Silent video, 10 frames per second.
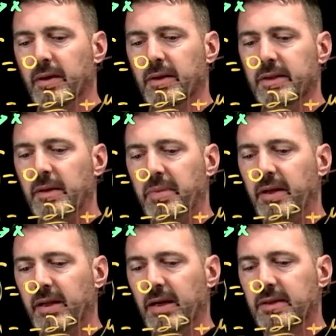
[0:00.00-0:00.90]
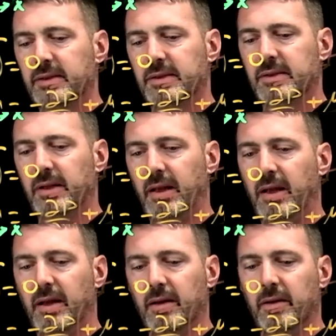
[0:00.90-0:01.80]
dp dx
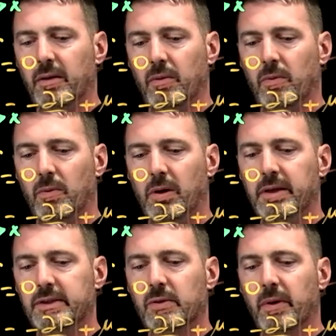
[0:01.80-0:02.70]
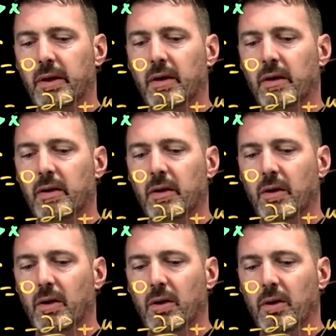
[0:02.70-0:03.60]
and y squared
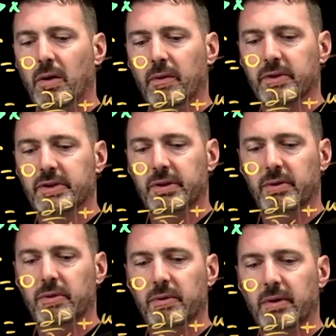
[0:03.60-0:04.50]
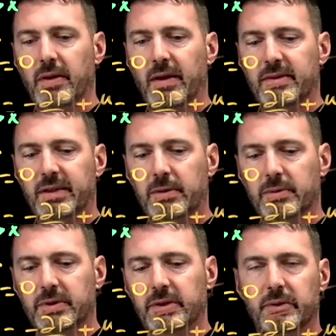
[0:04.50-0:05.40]
over 2, and that's
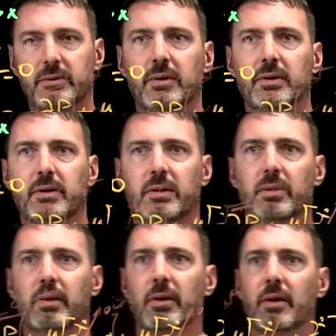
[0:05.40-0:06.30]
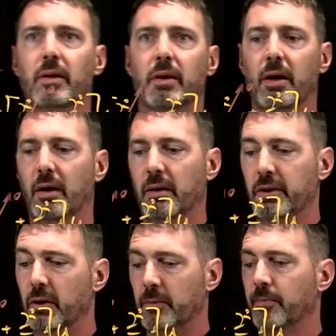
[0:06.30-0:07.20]
equal to
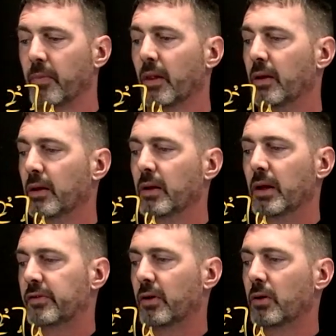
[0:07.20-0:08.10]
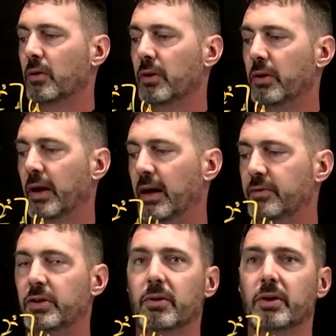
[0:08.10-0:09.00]
u. And so you have
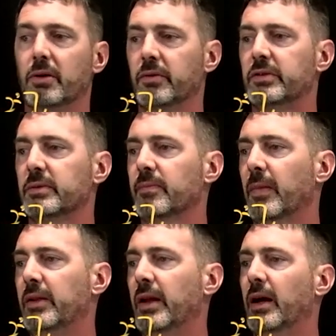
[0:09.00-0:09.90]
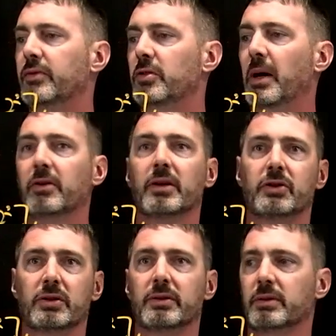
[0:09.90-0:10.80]
two unknowns, and you have two boundary
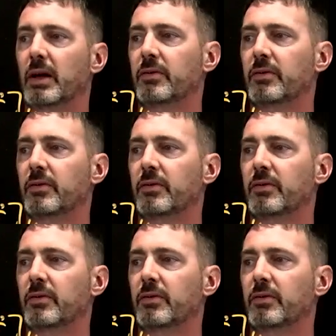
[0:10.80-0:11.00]
conditions. I've